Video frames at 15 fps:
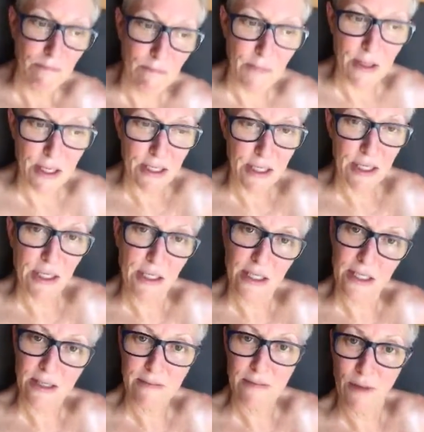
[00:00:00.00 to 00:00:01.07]
this
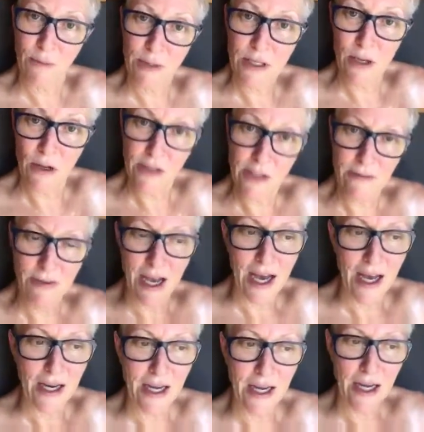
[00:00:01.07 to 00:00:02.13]
is the result of that.